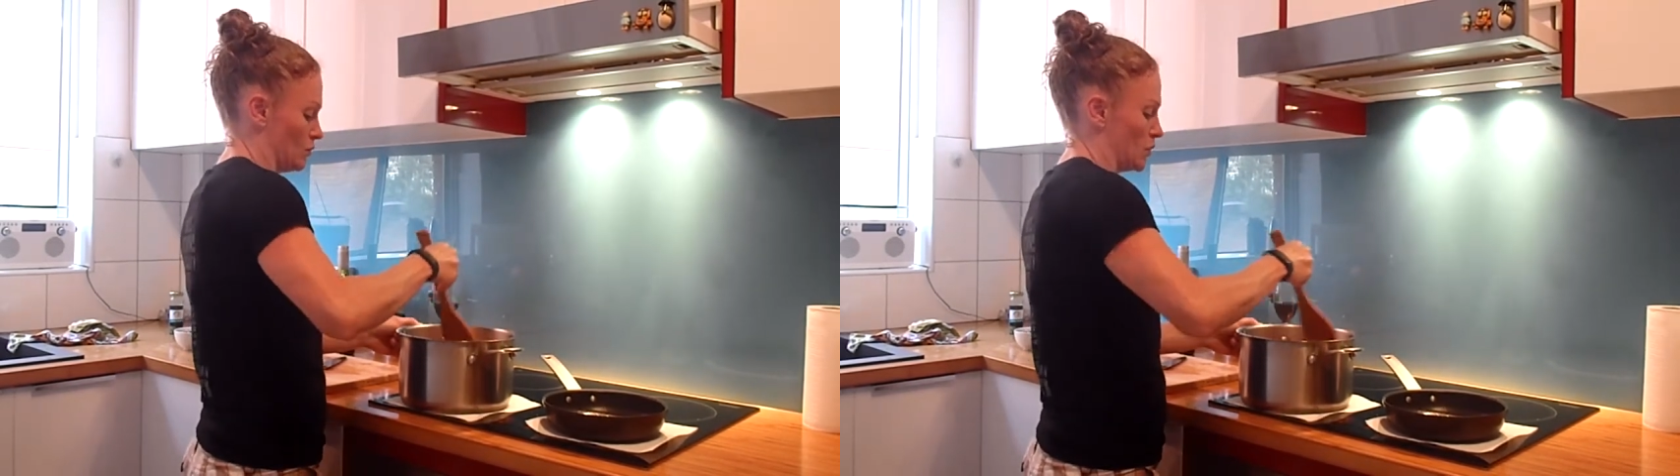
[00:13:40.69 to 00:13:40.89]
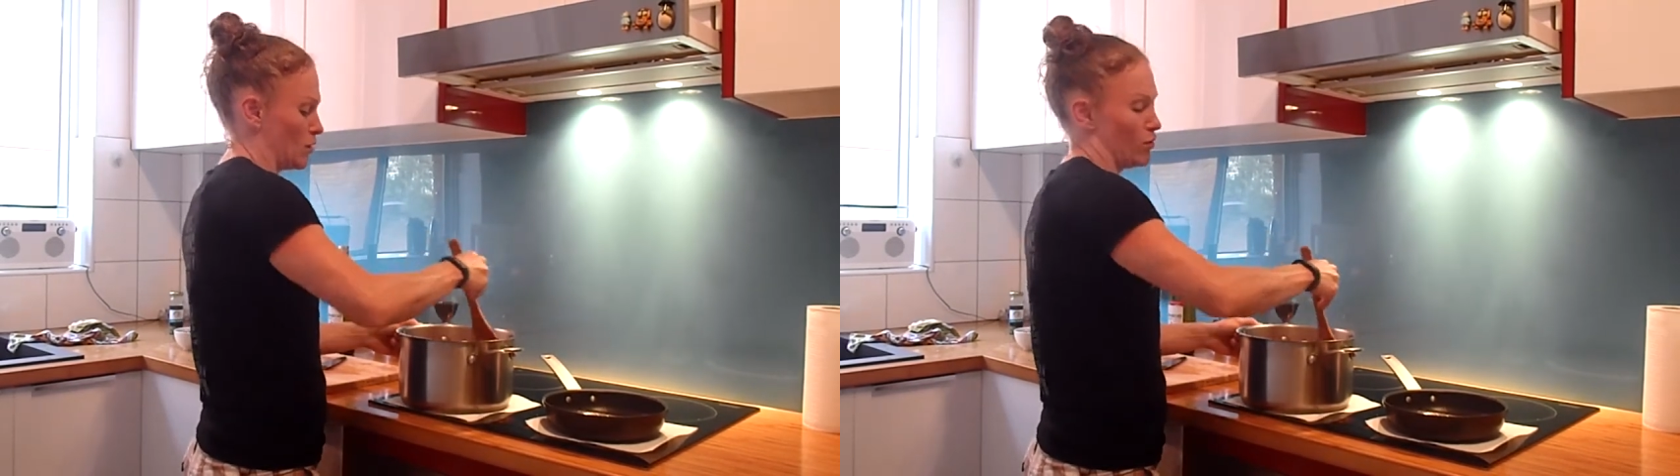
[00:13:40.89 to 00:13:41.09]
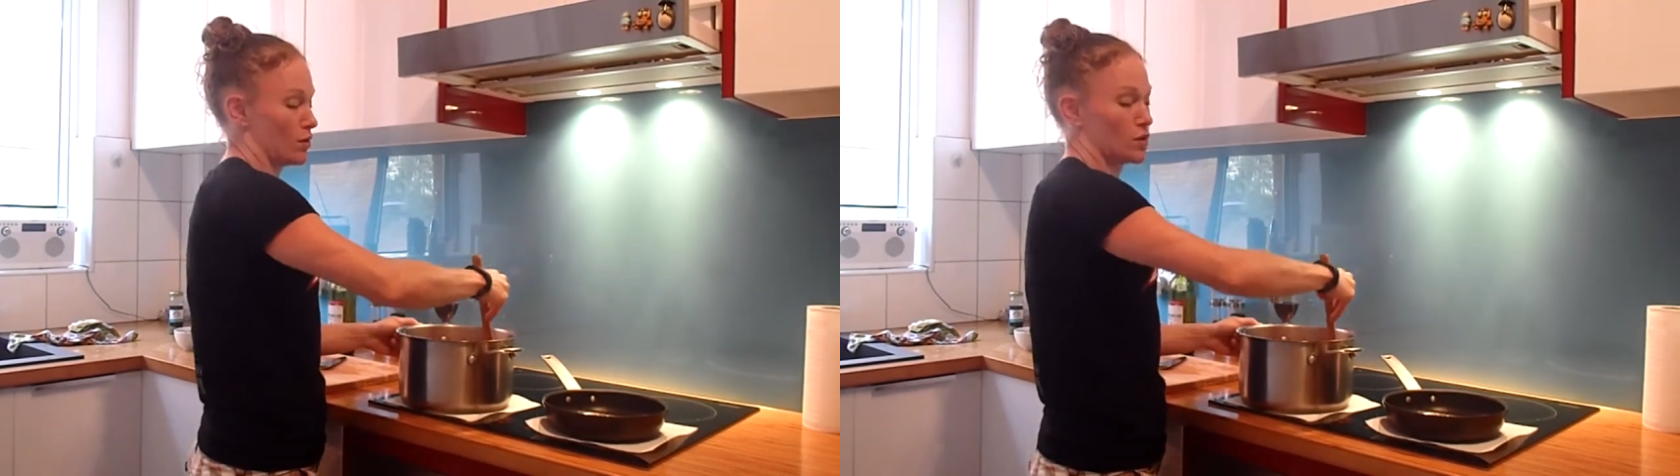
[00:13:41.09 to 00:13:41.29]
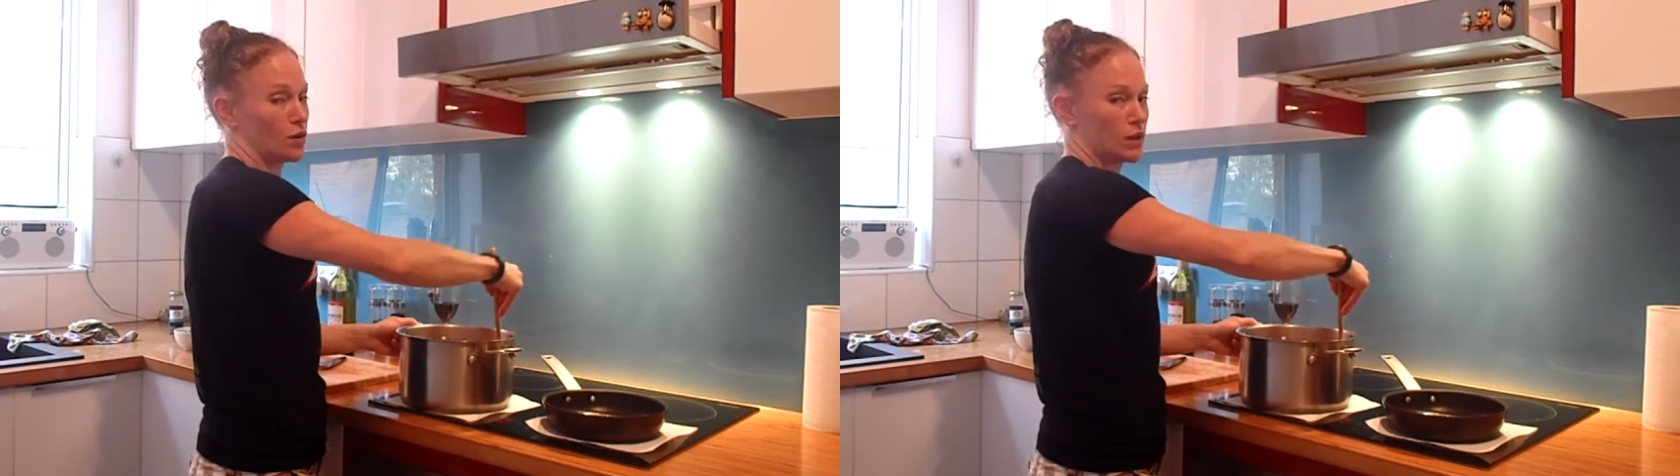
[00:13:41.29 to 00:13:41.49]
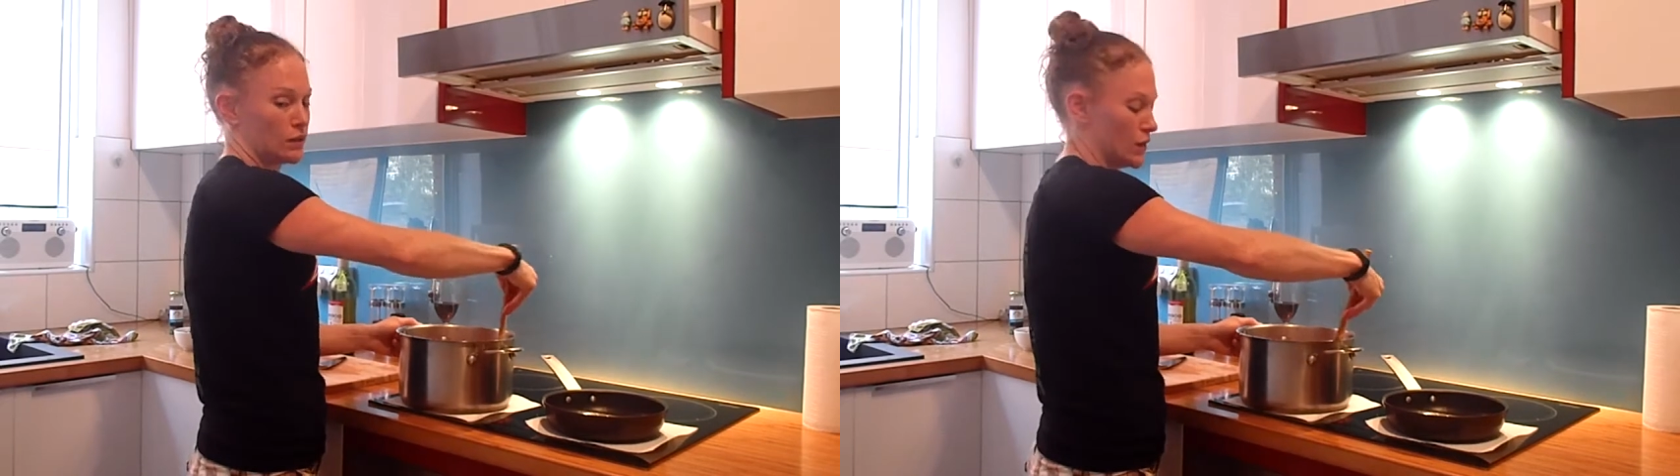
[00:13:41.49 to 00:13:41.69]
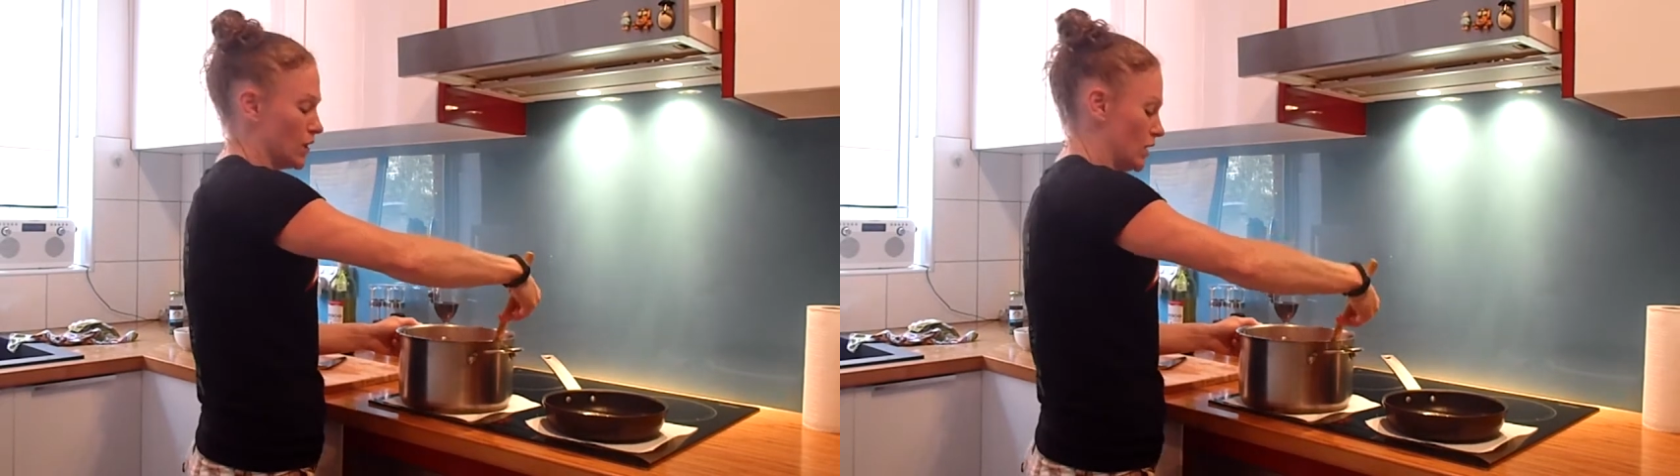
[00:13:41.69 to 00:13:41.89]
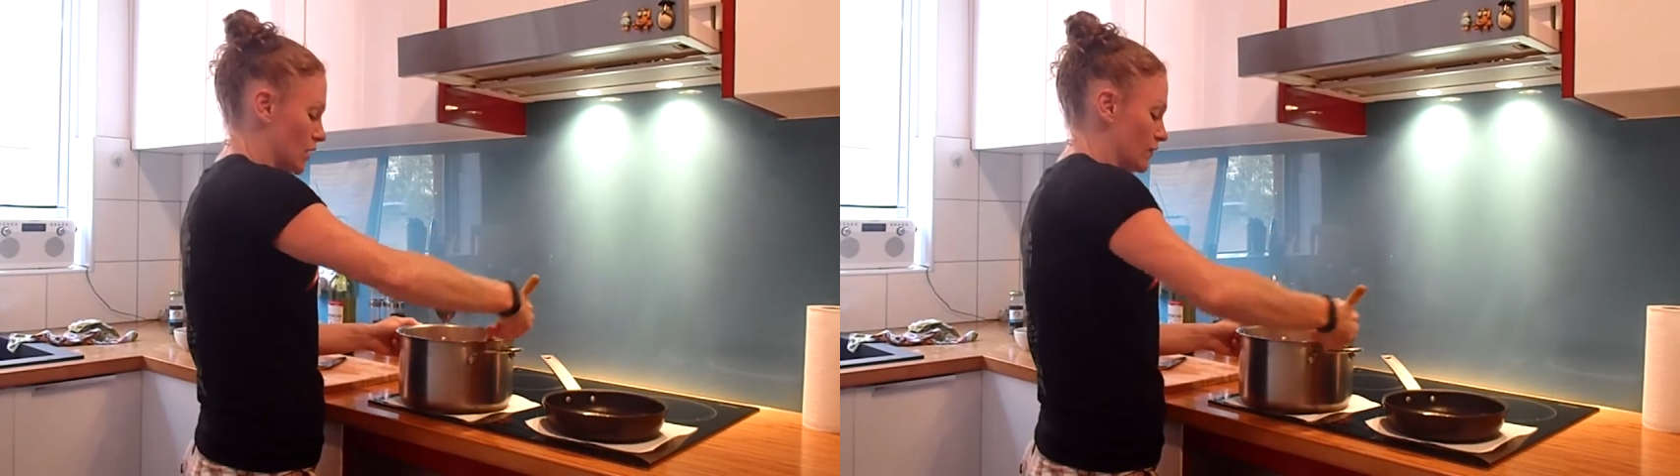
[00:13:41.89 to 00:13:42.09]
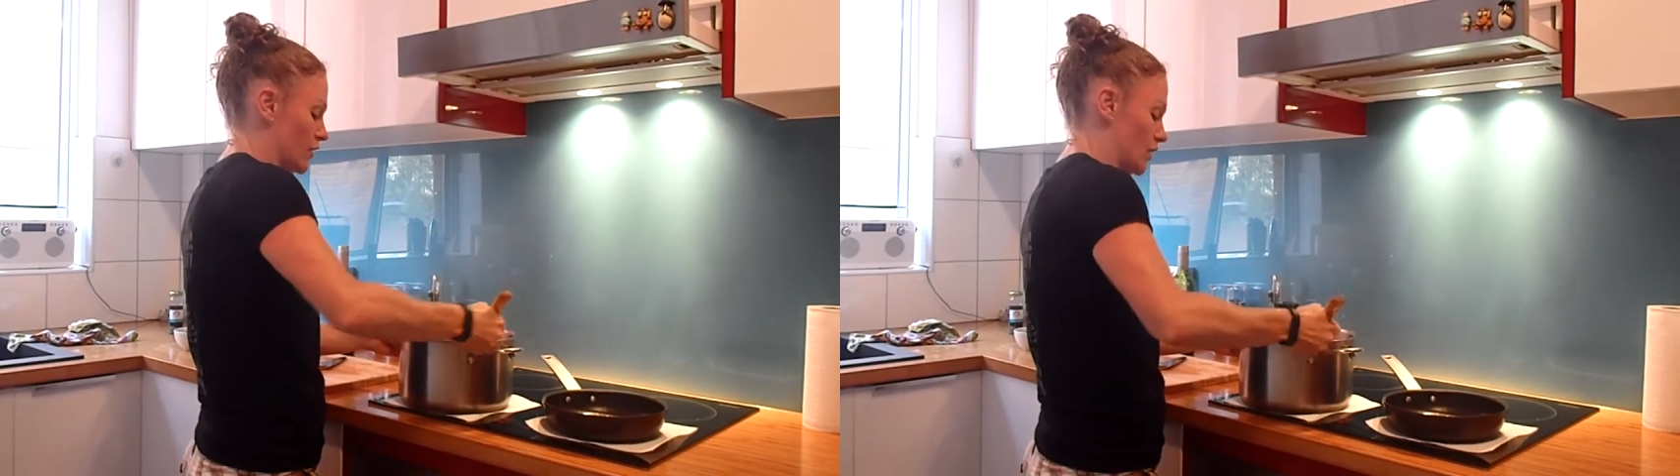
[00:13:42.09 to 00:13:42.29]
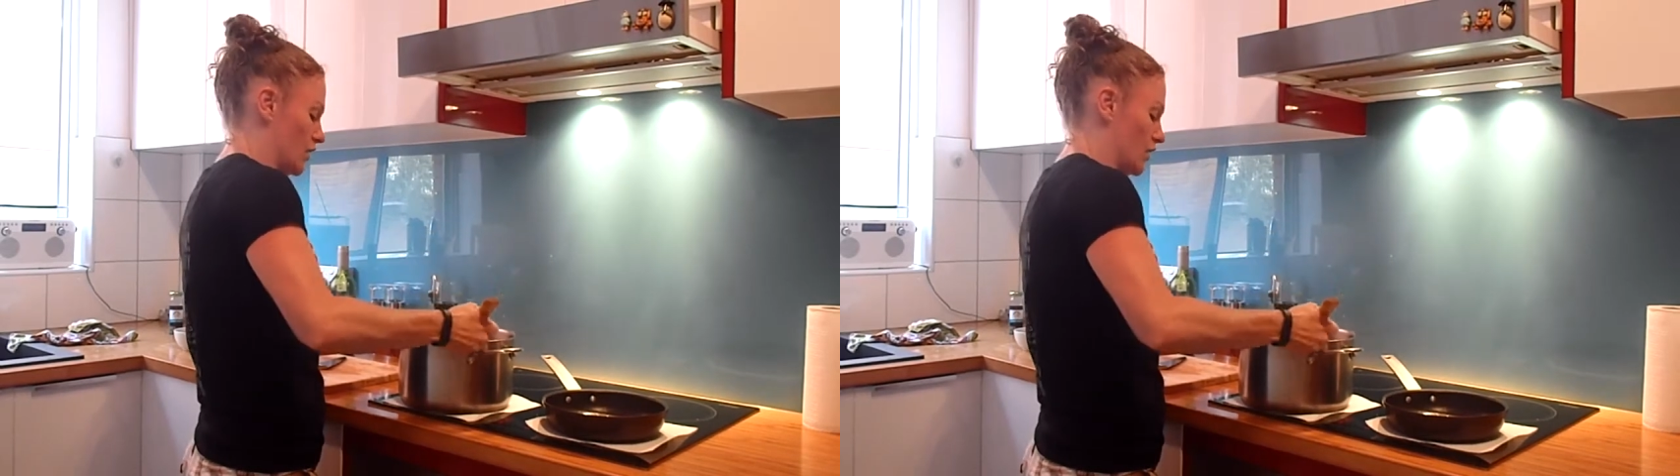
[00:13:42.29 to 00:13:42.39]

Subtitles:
Pink rock salt is very, very